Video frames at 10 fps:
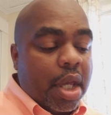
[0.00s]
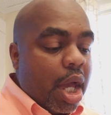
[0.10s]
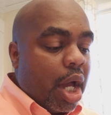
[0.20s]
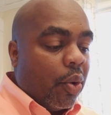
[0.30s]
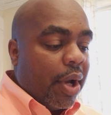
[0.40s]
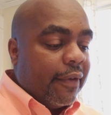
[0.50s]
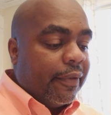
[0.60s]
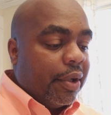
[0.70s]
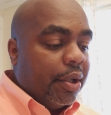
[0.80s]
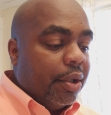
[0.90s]

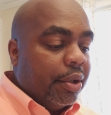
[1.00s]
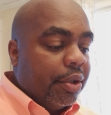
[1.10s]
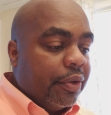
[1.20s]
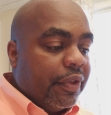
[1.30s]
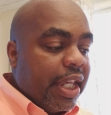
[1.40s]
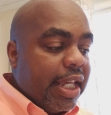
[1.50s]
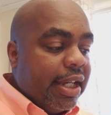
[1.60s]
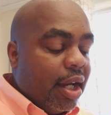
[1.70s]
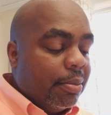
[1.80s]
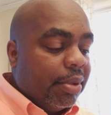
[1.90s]
However, the
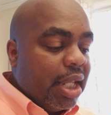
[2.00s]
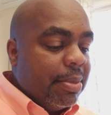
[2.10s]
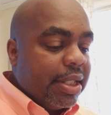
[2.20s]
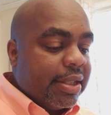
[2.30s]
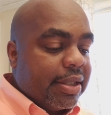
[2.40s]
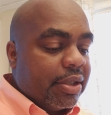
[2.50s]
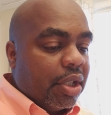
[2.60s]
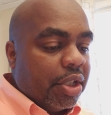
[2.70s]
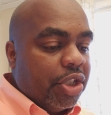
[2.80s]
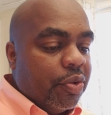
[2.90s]
income limits,
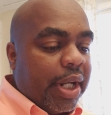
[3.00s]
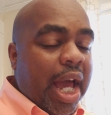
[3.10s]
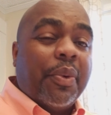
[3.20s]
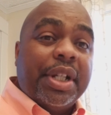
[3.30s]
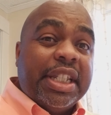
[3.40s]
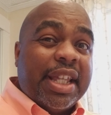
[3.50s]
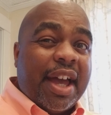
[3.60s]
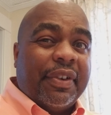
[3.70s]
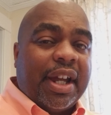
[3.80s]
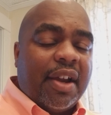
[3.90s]
you and I would need to
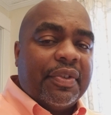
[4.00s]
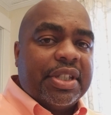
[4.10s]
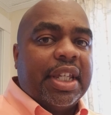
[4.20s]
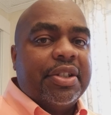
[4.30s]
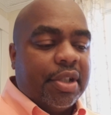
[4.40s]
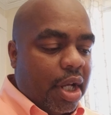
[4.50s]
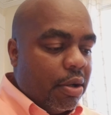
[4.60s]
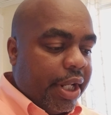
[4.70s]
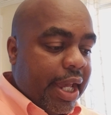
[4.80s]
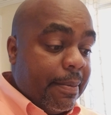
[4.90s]
have a conversation
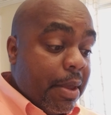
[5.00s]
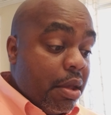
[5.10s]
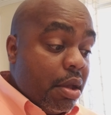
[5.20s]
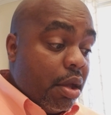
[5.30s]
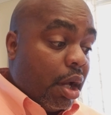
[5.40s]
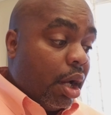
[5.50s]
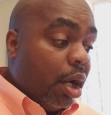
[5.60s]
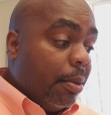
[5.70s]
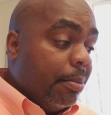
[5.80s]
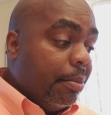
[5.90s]
on that.
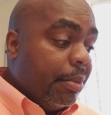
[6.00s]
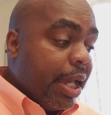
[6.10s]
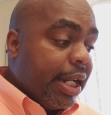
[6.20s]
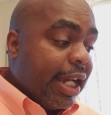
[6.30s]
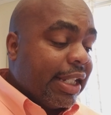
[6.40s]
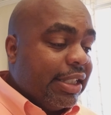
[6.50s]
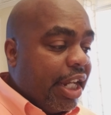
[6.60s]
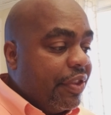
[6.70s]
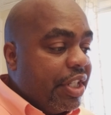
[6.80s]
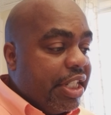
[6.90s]
And I can tell
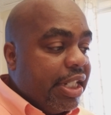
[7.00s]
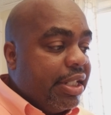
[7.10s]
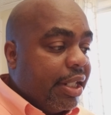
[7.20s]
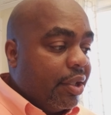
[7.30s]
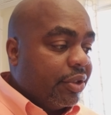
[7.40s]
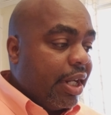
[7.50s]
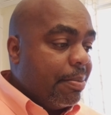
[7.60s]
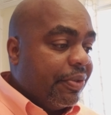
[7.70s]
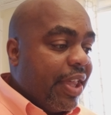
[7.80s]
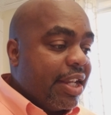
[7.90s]
you the details on
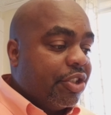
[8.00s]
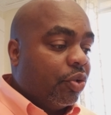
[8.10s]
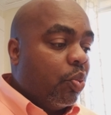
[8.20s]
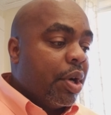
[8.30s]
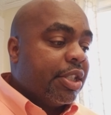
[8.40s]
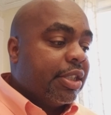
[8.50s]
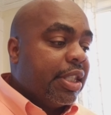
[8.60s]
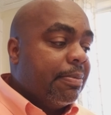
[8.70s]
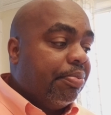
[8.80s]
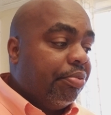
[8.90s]
that, but that's just what's
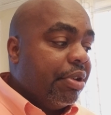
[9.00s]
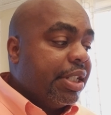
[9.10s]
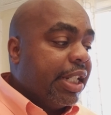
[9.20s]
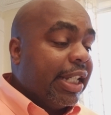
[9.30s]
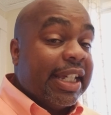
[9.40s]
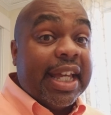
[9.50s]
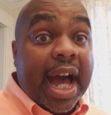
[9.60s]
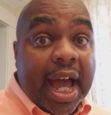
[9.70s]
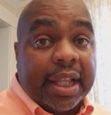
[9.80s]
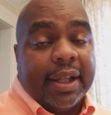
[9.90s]
the printed
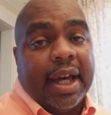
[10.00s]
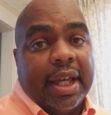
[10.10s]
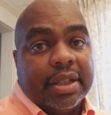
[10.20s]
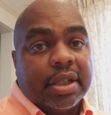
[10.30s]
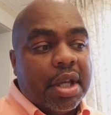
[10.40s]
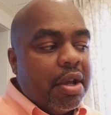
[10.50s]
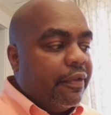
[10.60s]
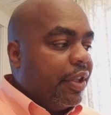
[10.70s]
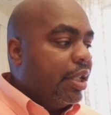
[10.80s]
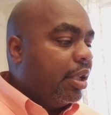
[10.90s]
guidelines
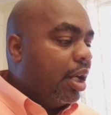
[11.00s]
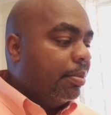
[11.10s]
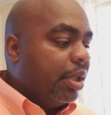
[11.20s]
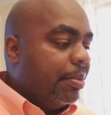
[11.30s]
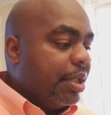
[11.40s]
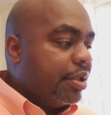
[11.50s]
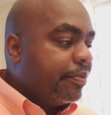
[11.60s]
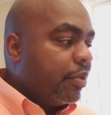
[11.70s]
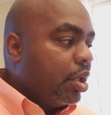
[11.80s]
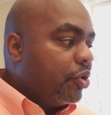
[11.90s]
for the income limits.
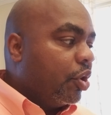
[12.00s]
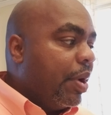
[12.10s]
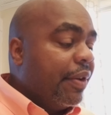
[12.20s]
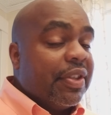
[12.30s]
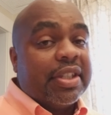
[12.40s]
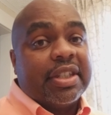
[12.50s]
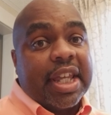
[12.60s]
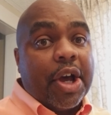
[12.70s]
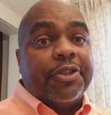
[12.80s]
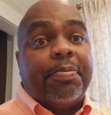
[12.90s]
So we have the
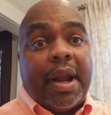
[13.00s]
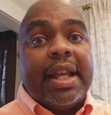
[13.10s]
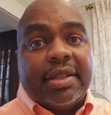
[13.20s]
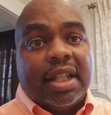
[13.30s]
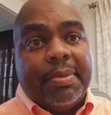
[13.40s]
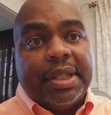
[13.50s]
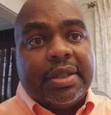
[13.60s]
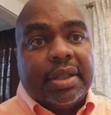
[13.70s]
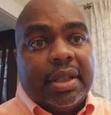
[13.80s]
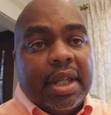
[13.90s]
sales price
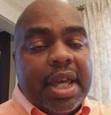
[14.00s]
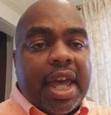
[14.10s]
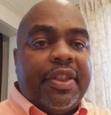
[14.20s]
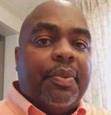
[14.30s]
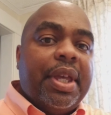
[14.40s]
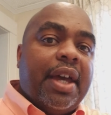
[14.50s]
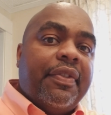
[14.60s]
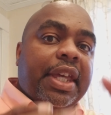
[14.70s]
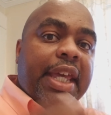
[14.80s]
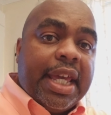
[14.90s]
limits, and then we have
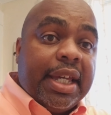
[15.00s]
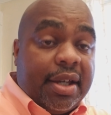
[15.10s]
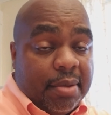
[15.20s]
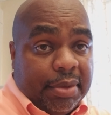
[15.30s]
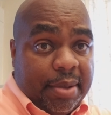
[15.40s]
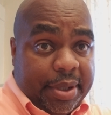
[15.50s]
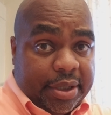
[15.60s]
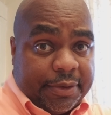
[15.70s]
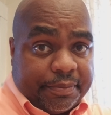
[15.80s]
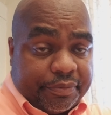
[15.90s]
the income limits.